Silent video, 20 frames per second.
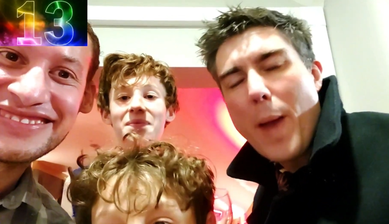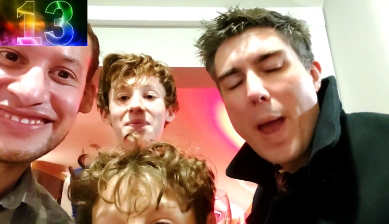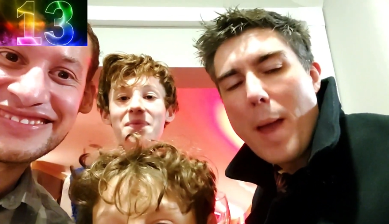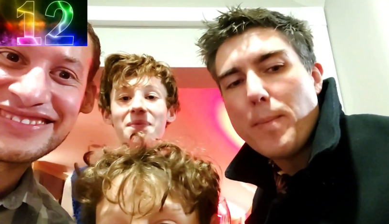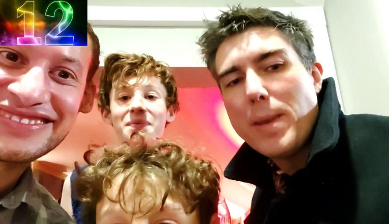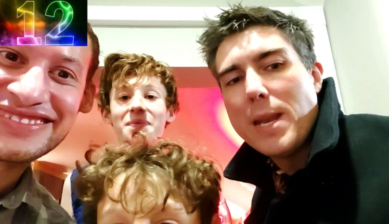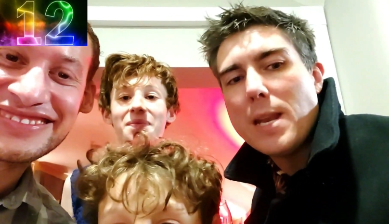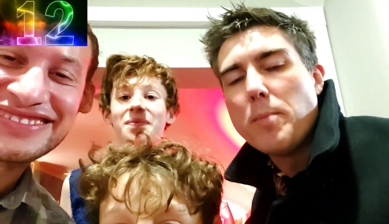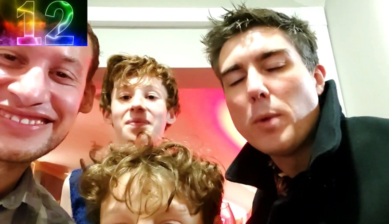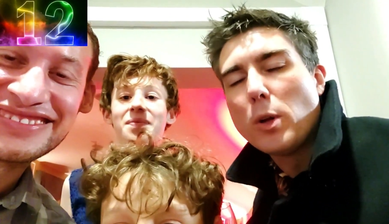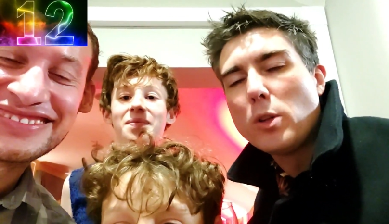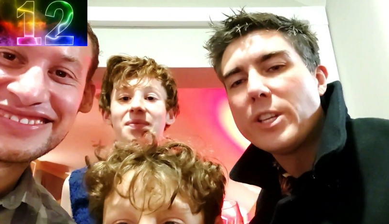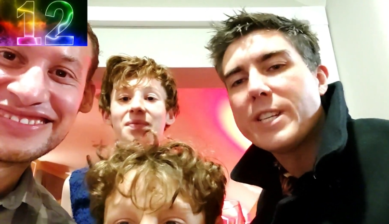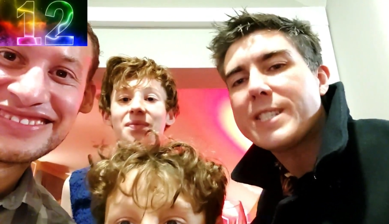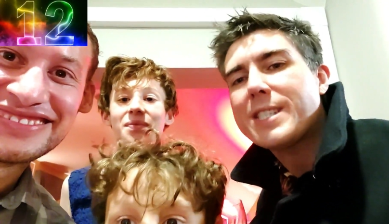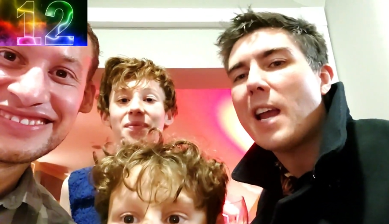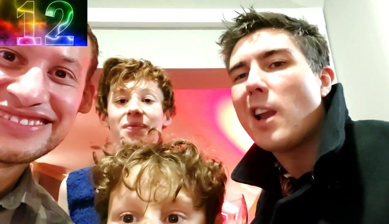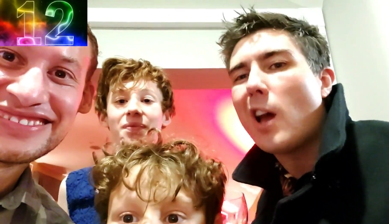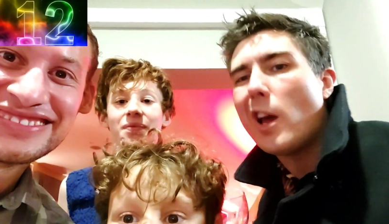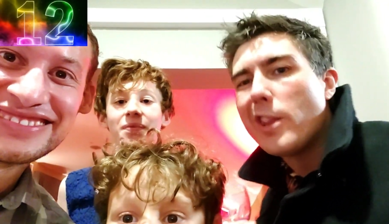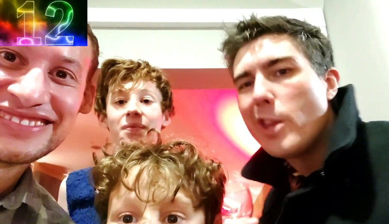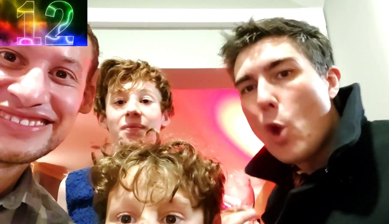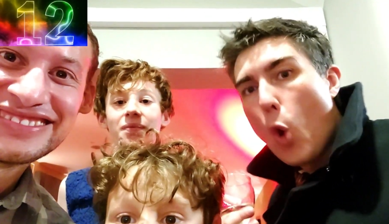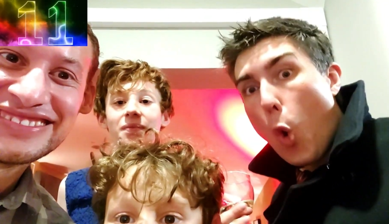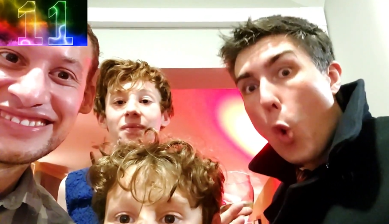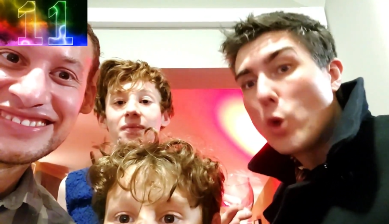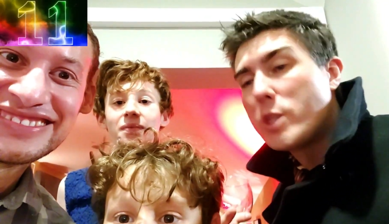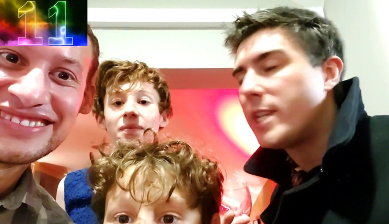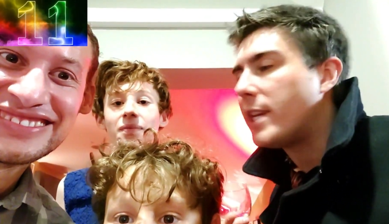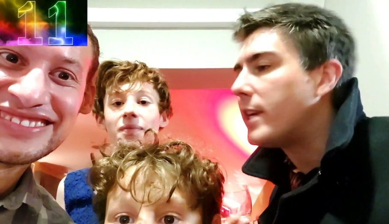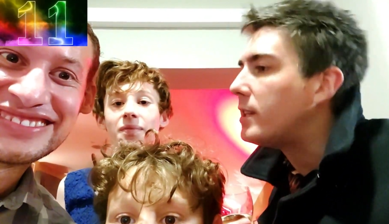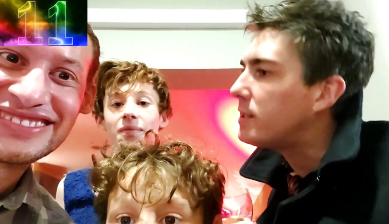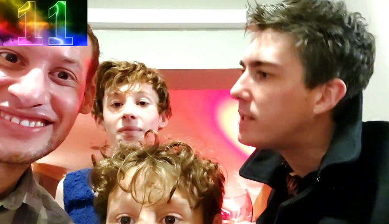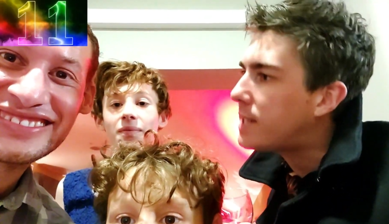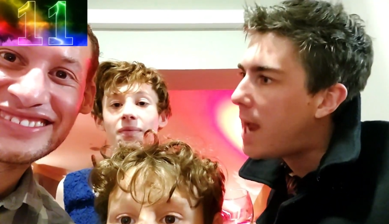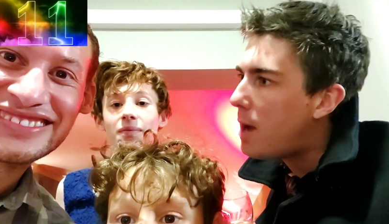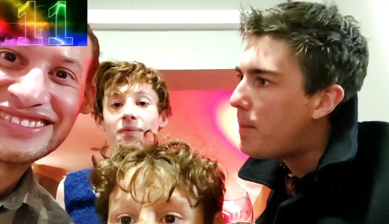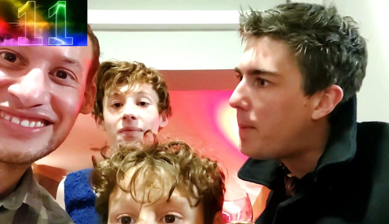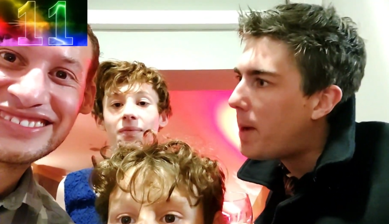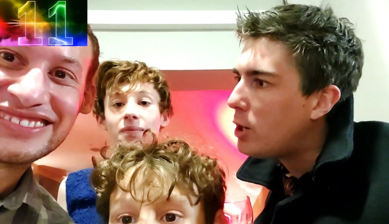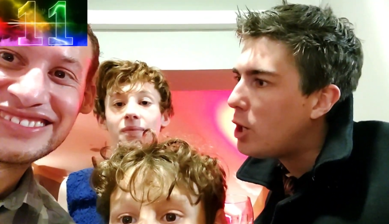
Speaker 1: the bare minimalness. I like the audience. How